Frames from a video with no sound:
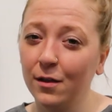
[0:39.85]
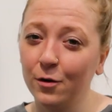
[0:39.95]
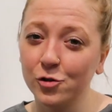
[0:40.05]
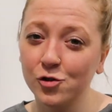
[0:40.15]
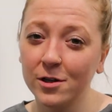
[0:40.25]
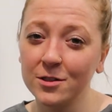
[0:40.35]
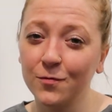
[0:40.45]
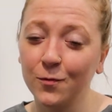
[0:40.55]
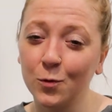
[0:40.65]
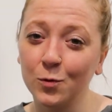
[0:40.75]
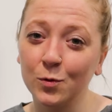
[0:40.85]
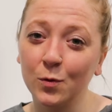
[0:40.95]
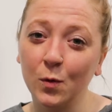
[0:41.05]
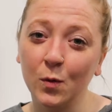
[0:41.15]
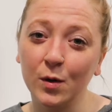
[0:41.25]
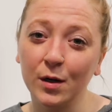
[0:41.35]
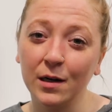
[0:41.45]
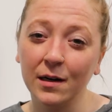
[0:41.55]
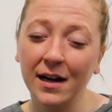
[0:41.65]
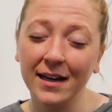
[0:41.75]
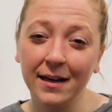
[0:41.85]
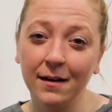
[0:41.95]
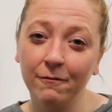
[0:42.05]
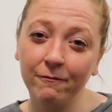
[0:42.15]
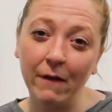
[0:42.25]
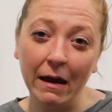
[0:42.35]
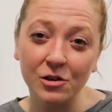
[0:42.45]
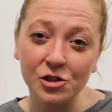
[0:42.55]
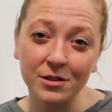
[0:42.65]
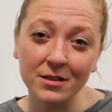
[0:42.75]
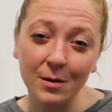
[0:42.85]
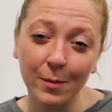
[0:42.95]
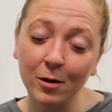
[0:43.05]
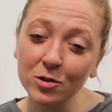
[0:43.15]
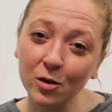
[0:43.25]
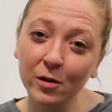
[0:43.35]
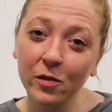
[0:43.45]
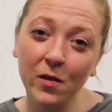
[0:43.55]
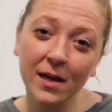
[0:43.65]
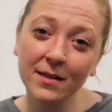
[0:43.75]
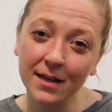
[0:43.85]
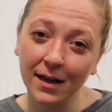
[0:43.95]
a little stressful or I get anxious about certain things,